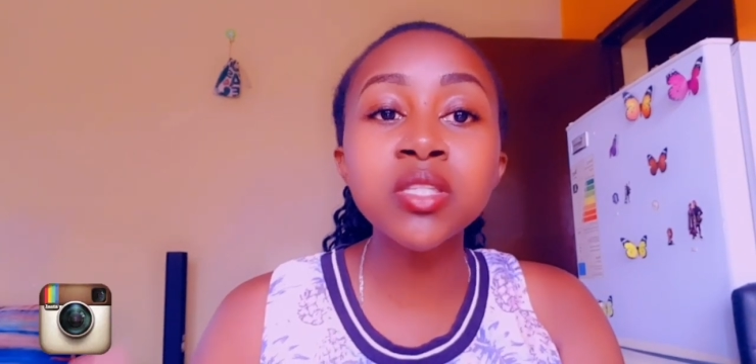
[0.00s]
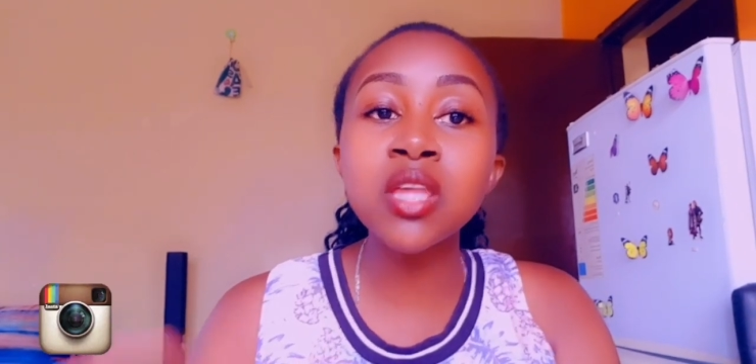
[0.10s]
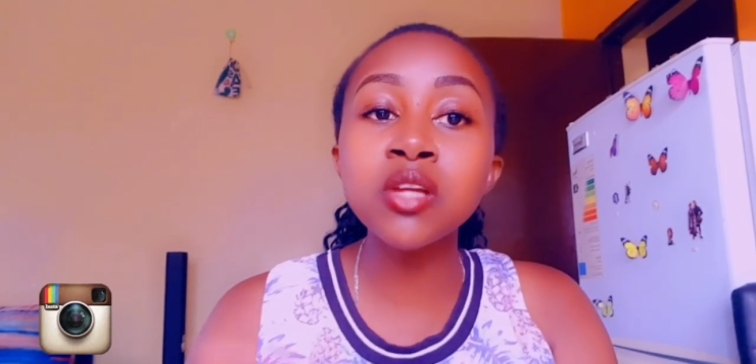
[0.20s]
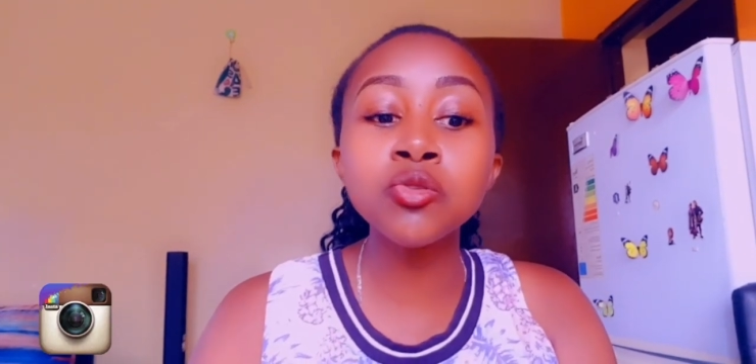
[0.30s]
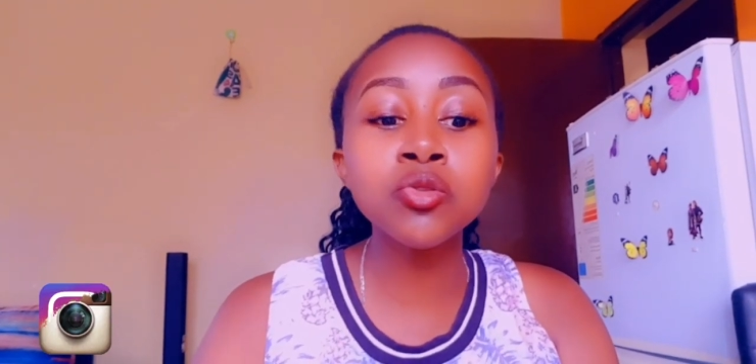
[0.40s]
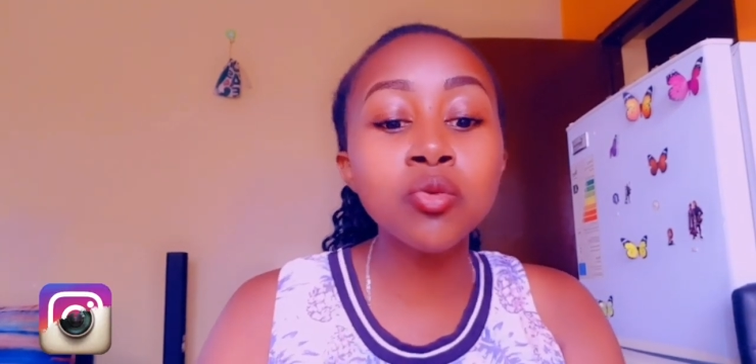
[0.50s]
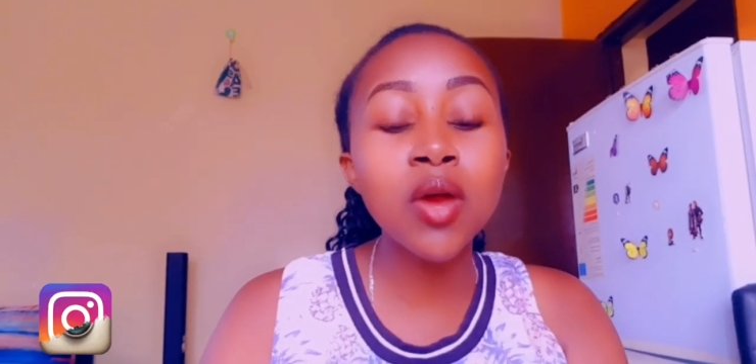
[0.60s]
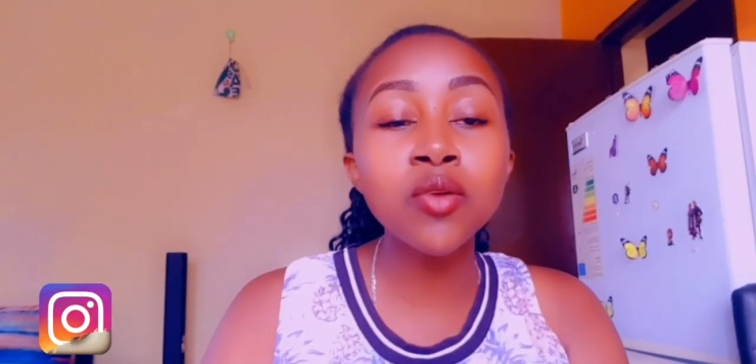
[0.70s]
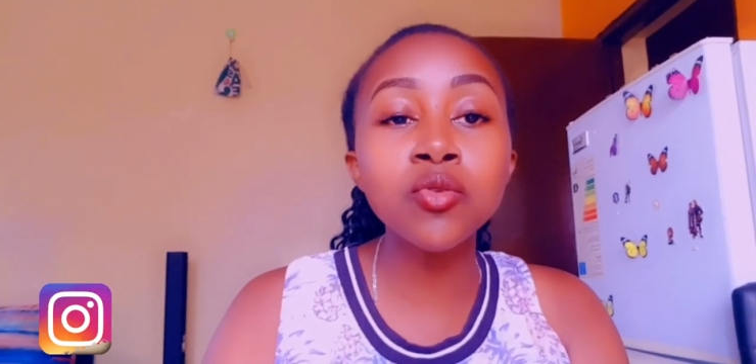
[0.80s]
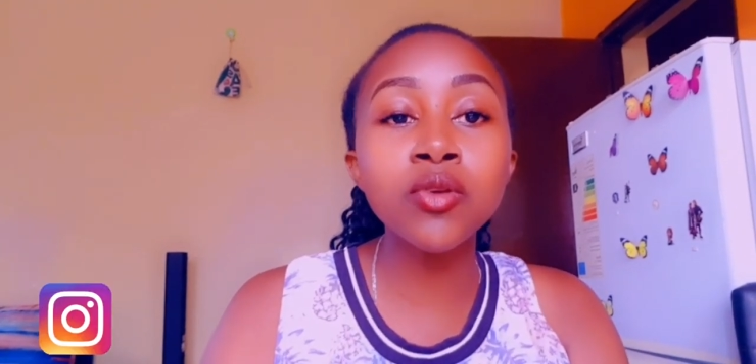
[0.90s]
That's
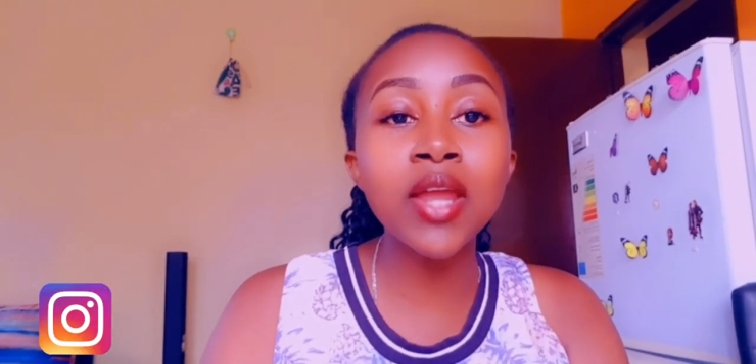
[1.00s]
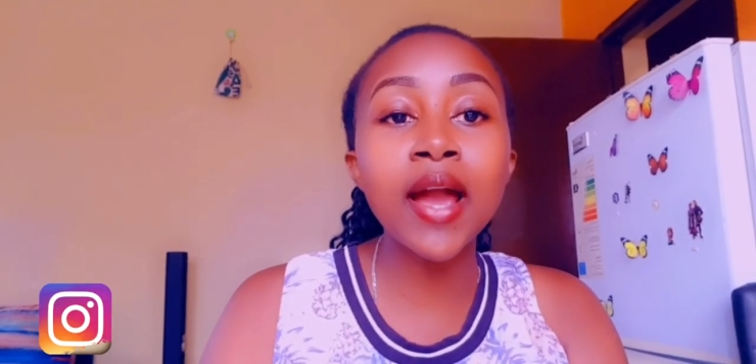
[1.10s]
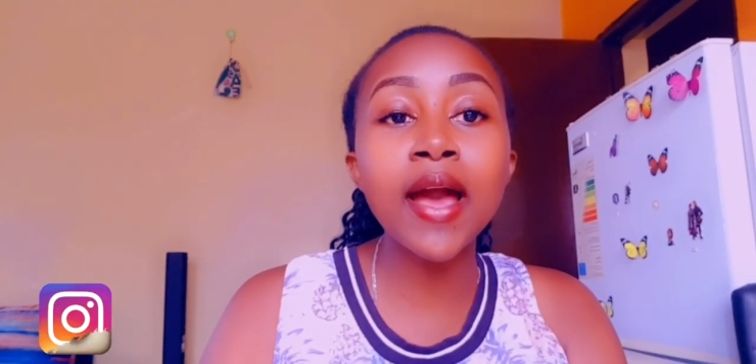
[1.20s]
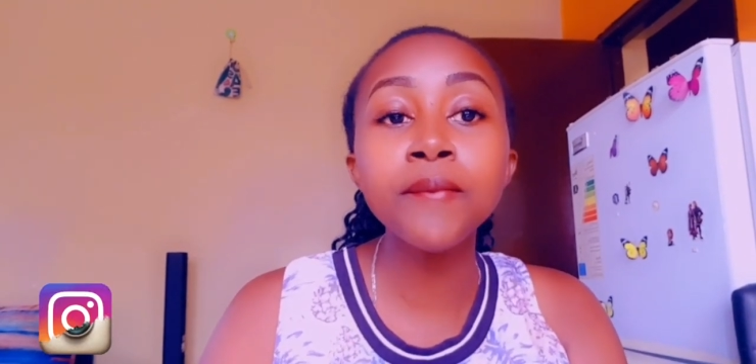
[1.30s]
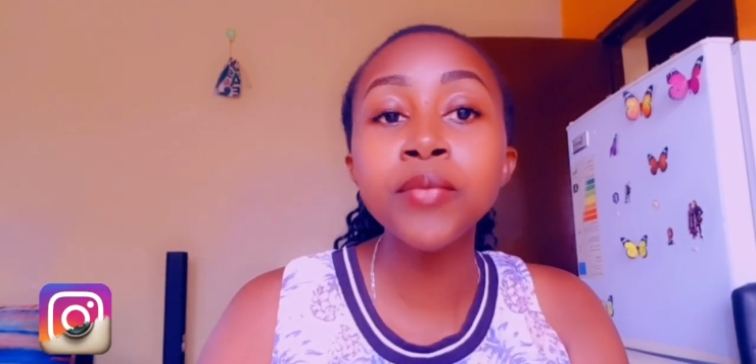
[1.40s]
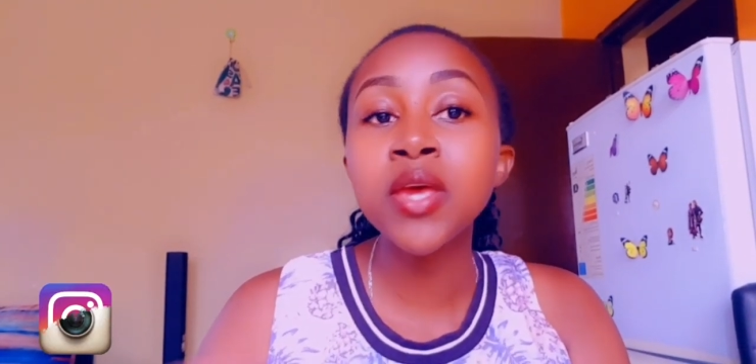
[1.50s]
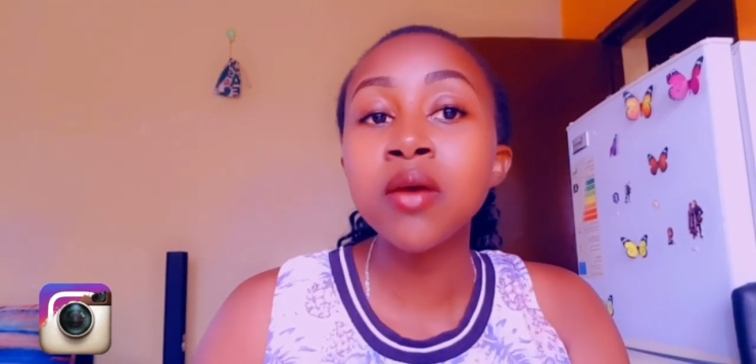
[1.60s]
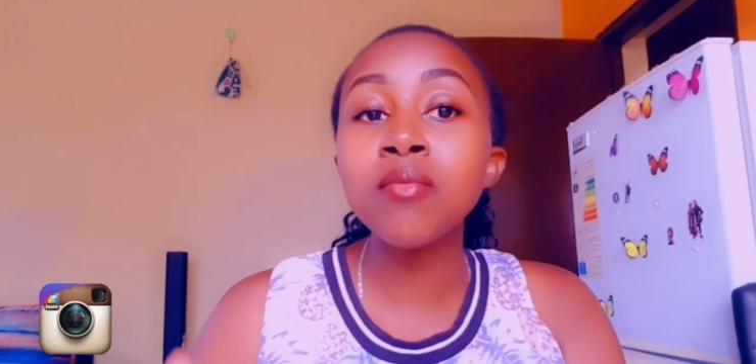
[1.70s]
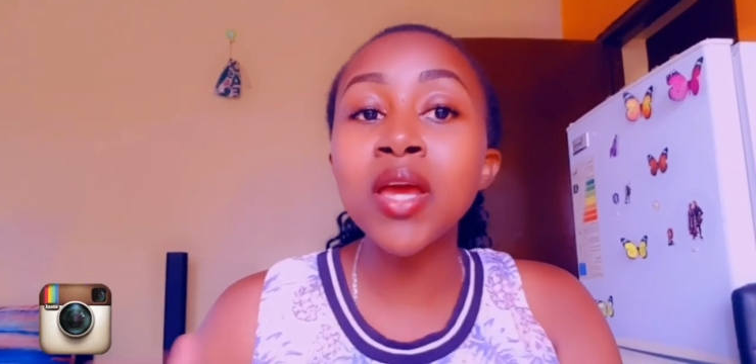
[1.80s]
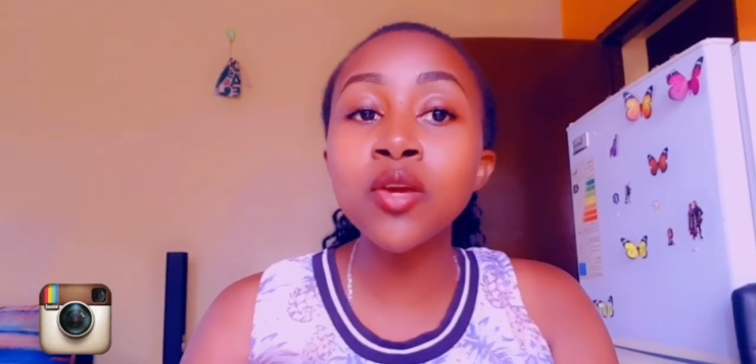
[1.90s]
why unonanga
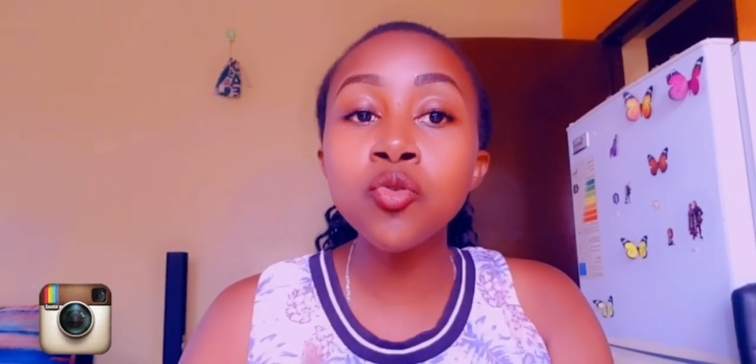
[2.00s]
my